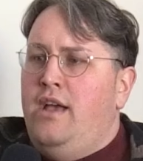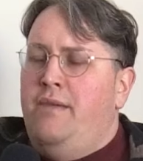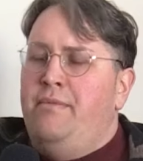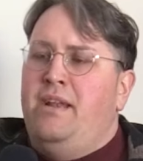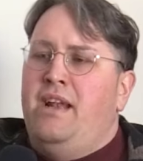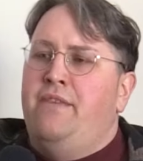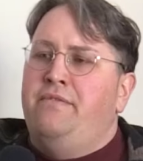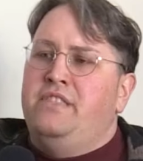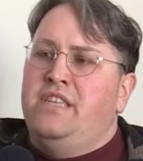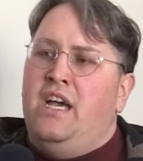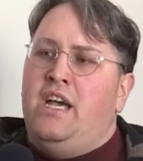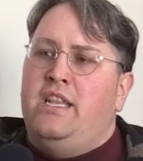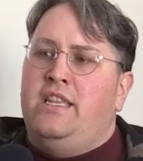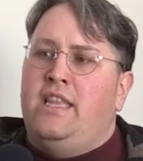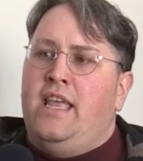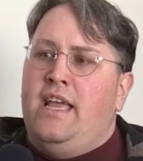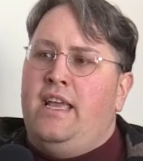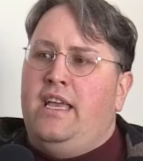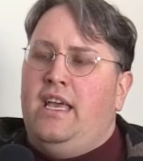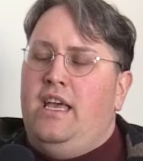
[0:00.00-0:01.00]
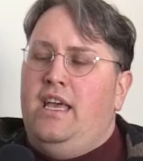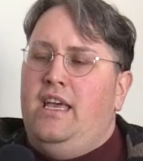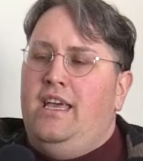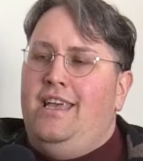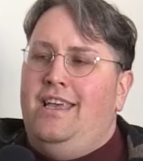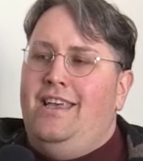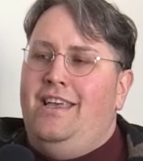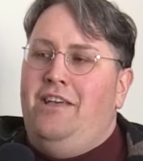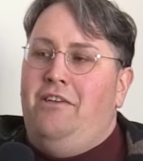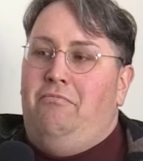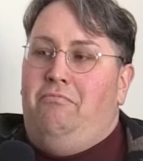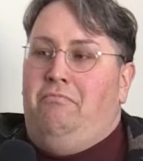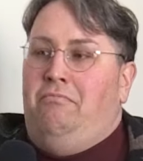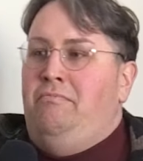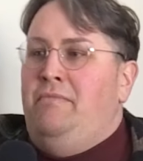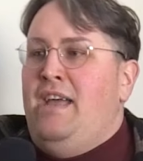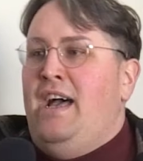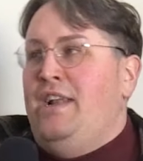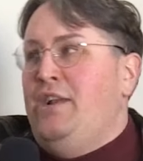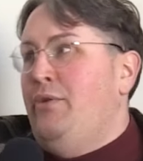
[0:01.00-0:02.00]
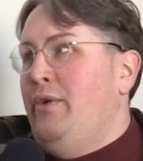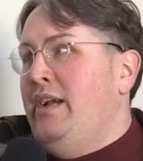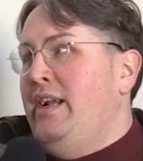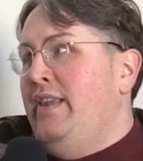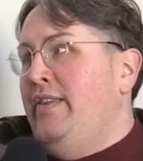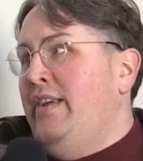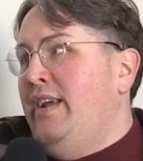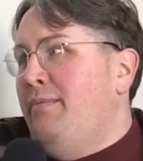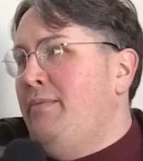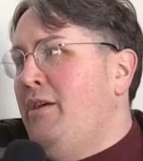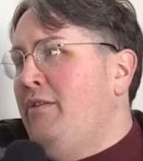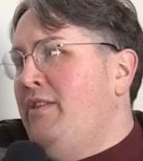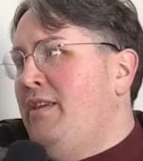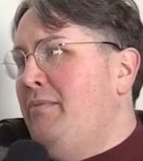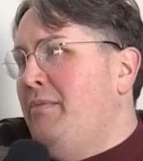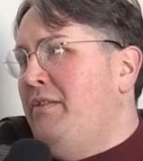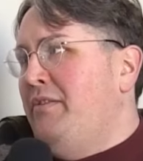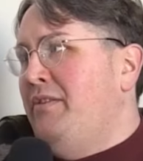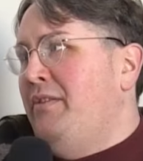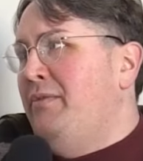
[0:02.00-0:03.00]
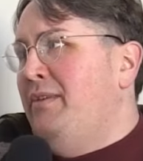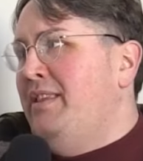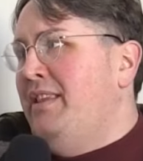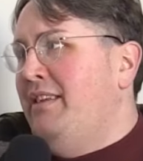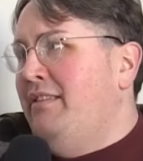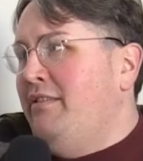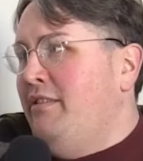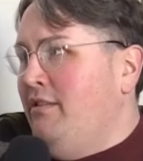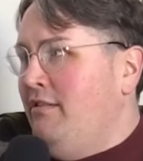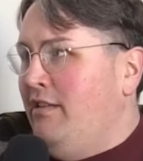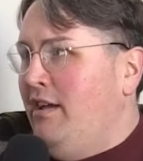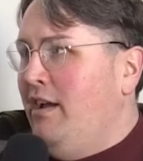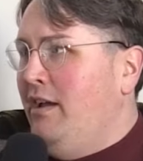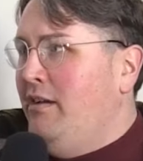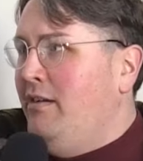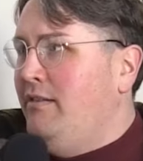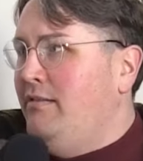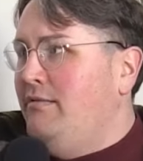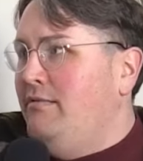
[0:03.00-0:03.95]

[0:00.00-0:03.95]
I mean, I've done not knowing anything about them other than what they look like,